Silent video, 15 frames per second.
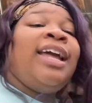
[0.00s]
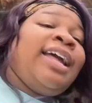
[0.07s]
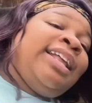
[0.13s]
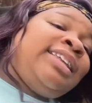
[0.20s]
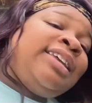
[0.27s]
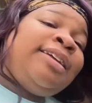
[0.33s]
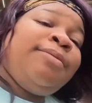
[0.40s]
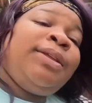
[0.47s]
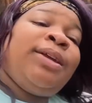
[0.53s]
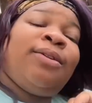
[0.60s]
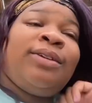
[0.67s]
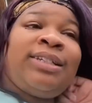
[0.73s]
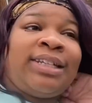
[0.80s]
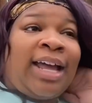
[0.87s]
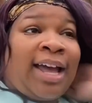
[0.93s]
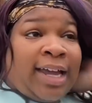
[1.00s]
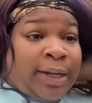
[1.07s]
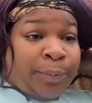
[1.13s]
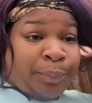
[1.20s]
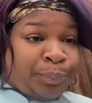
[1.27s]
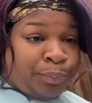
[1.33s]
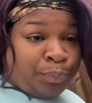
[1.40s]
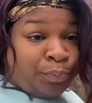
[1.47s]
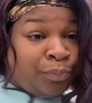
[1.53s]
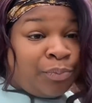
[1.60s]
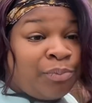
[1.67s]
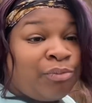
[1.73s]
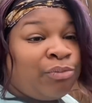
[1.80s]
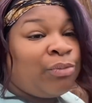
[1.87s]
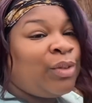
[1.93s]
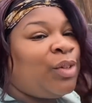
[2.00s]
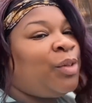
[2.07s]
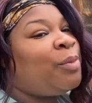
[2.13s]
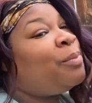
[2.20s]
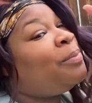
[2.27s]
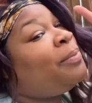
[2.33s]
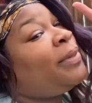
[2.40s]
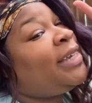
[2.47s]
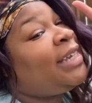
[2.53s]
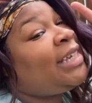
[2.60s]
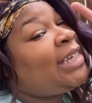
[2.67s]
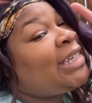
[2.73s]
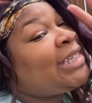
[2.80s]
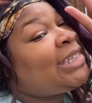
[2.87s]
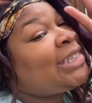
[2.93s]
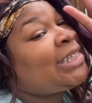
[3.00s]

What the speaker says: and Team Lee on the side. Peace.